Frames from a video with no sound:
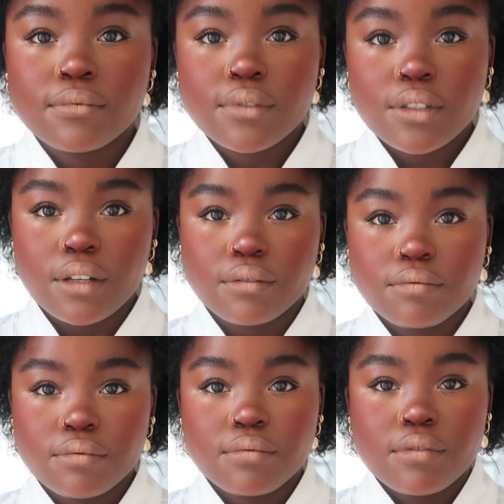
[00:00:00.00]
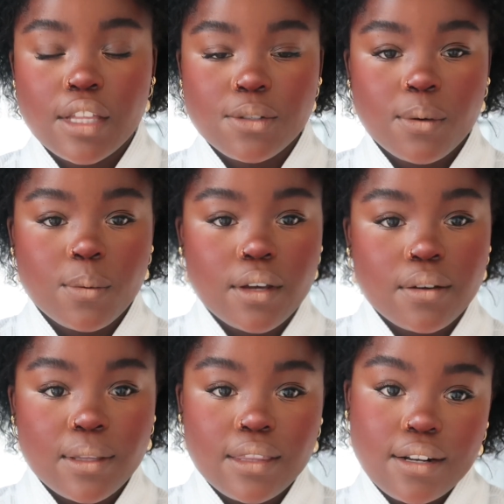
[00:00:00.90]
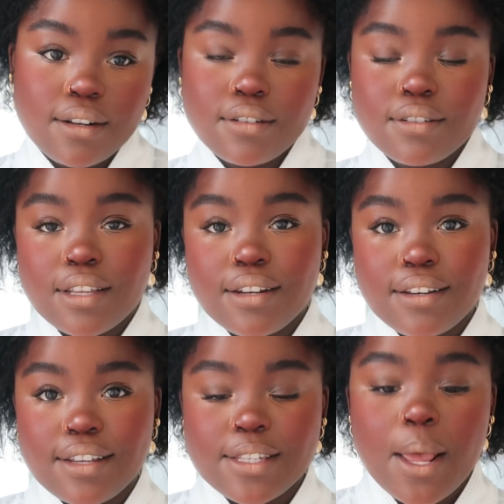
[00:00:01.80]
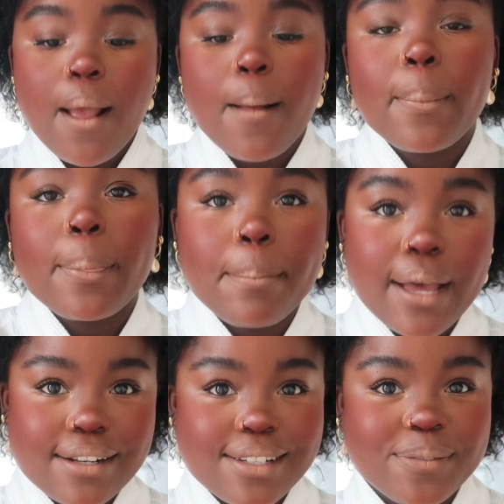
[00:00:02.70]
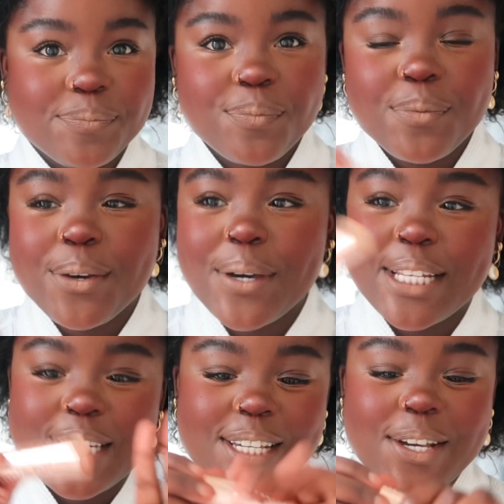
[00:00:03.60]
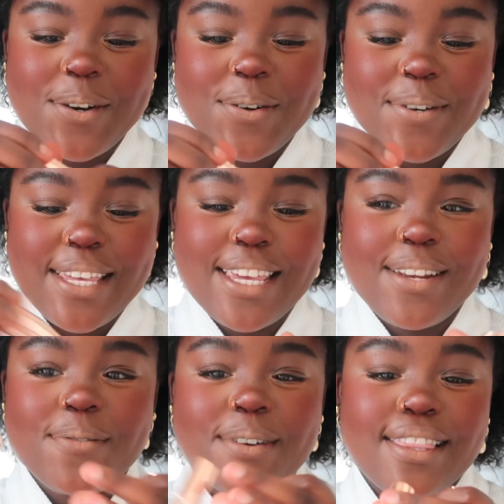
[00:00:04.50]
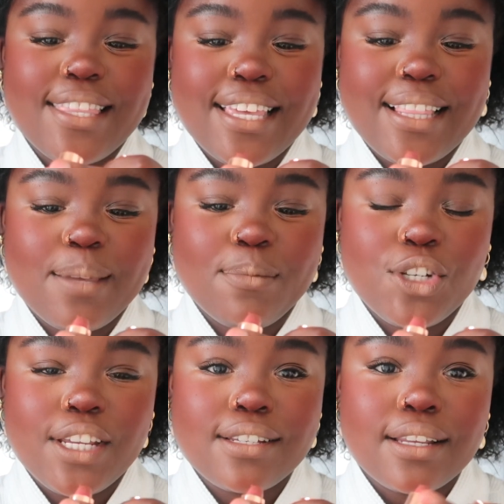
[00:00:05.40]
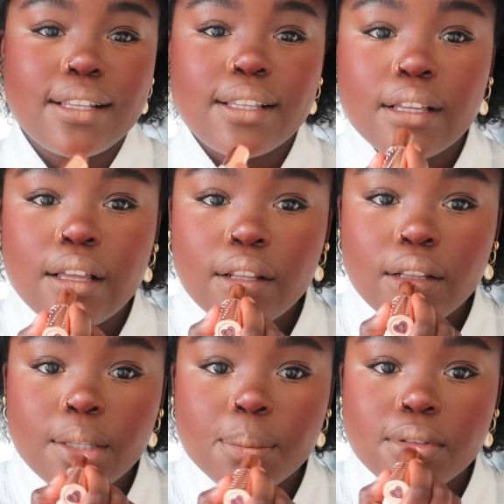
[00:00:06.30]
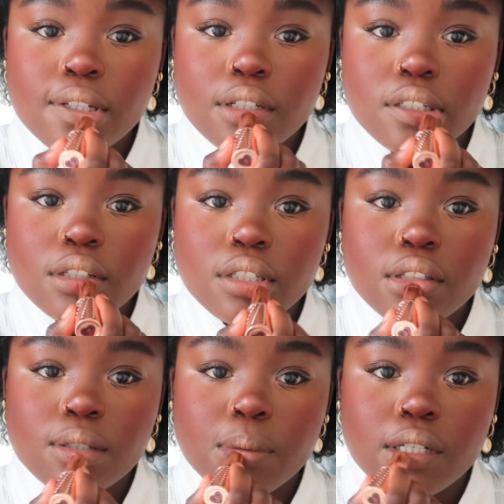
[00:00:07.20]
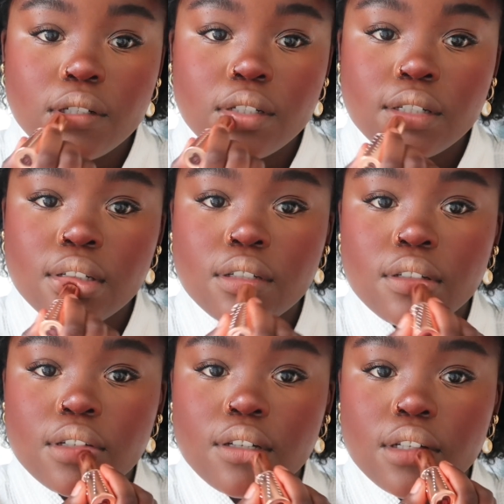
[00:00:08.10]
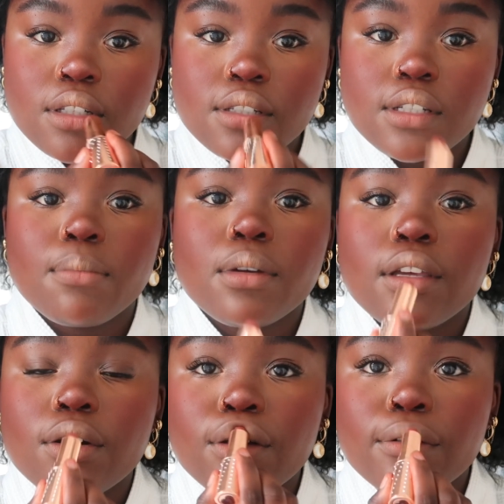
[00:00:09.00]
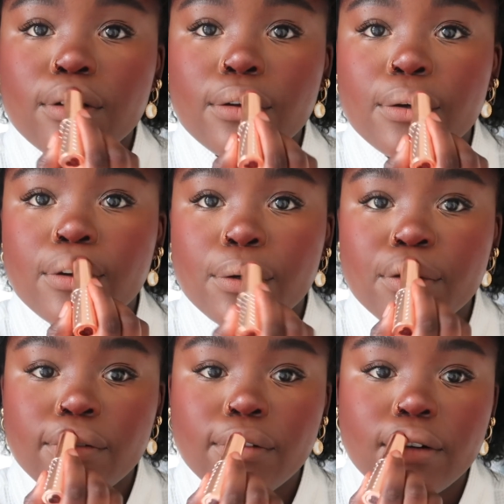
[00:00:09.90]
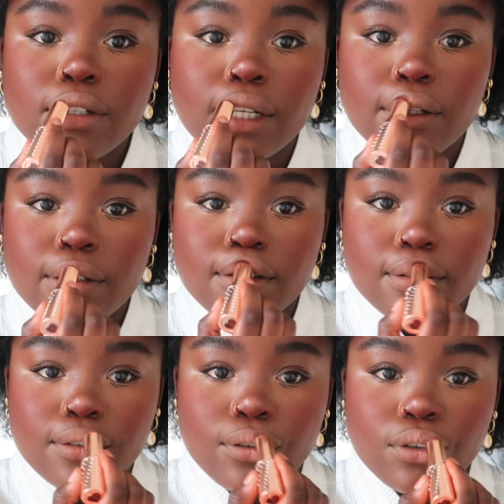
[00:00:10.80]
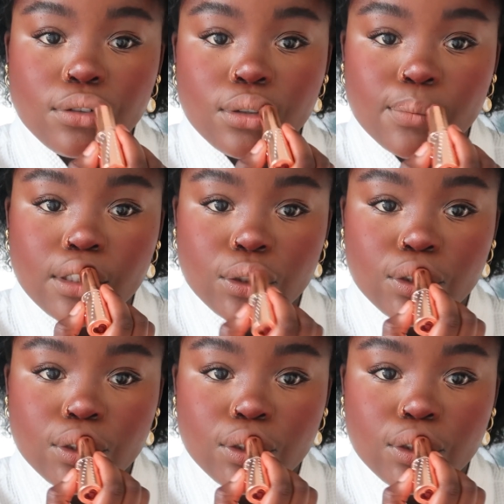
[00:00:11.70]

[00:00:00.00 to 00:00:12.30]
So that's what we're working with. That actually looks kind of nice. But we're going to go in with the Lip Cheat lipstick, just in the middle. Just dabbing it on very gently, not too much.